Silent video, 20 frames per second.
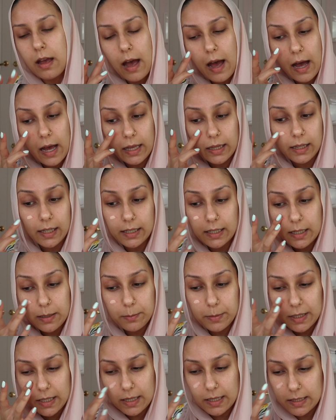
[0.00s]
I like it
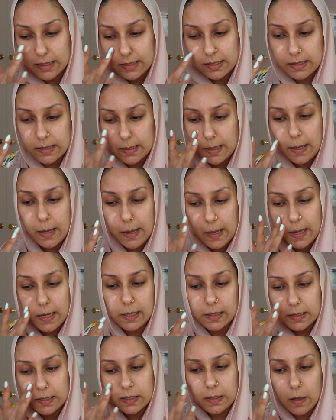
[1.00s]
because
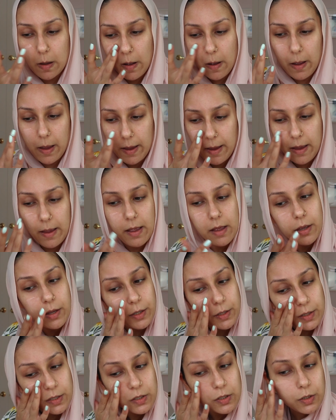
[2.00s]
it's not
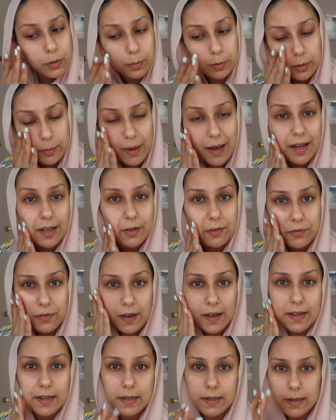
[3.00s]
super
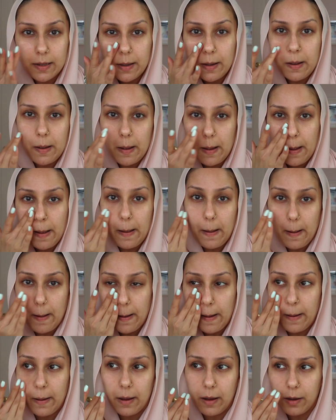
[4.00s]
mattifying,
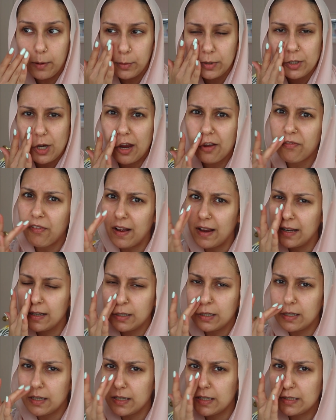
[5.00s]
which I
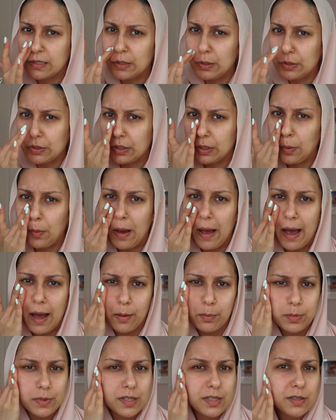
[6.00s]
find is usually what
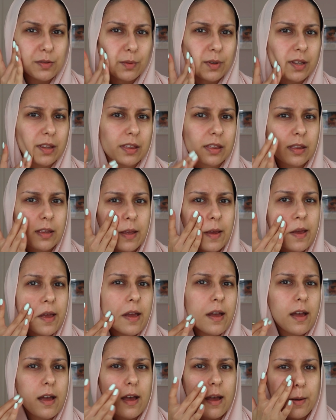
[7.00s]
happens with
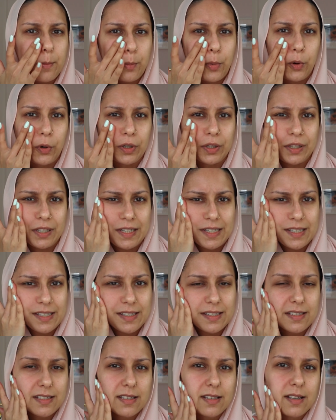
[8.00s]

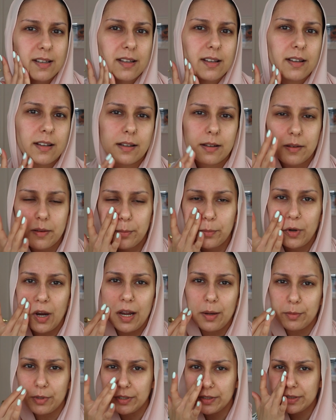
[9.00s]
poreless
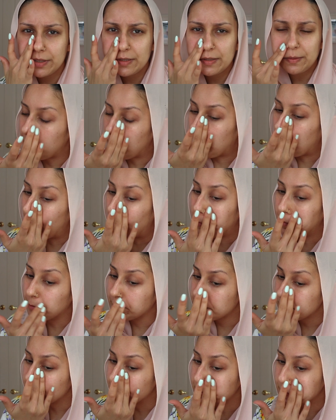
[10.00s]
primers. It
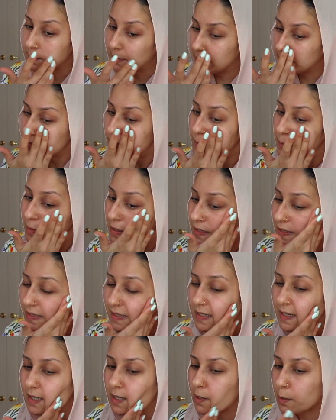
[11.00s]
also smells amazing.